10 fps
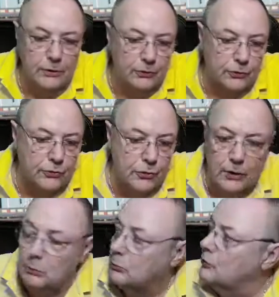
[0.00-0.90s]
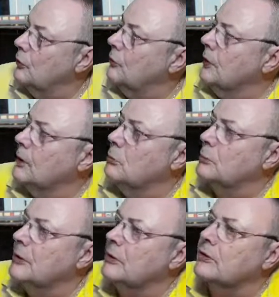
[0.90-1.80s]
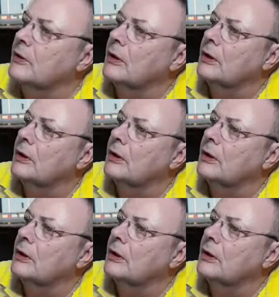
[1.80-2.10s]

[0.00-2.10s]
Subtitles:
night stream. Sorry, I'm a bit.